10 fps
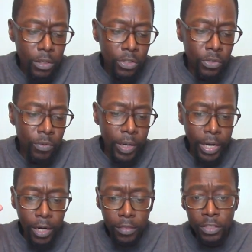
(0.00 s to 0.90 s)
to
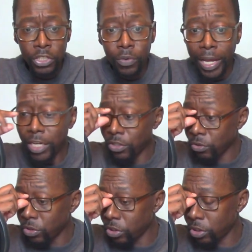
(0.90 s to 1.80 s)
where the two
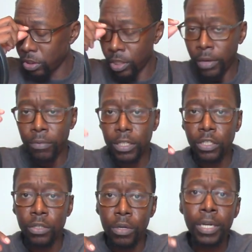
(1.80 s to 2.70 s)
angels, they went
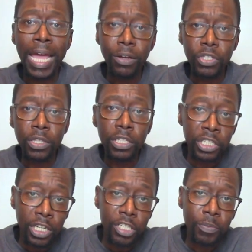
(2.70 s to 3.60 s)
to announce the
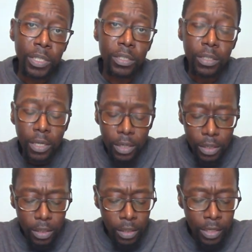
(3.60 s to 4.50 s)
judgment
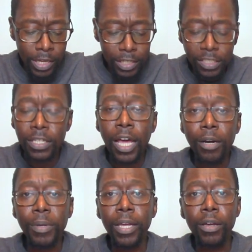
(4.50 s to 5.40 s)
against
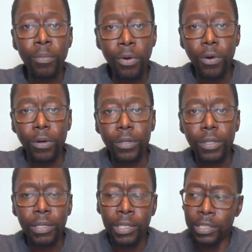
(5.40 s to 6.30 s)
Sodom and Gomorrah.
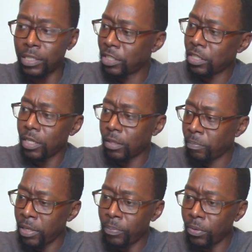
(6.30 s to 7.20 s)
And essentially the
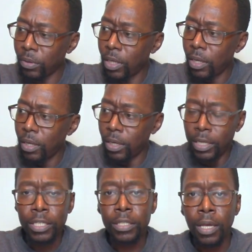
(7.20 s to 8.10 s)
people
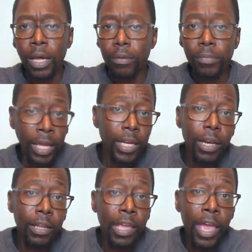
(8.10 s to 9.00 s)
in Sodom, they
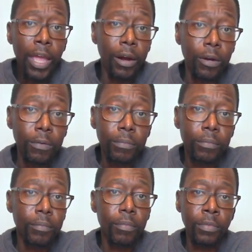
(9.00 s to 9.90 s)
didn't care.
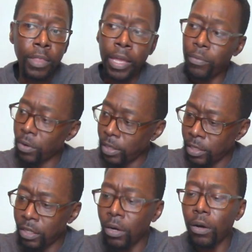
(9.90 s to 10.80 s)
They were
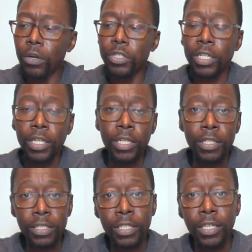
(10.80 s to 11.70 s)
indulging in
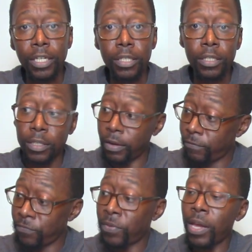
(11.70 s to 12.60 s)
sin to their
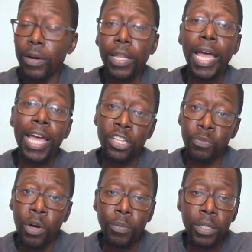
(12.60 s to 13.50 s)
very last
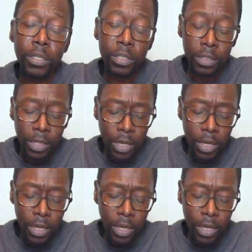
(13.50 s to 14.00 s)
moments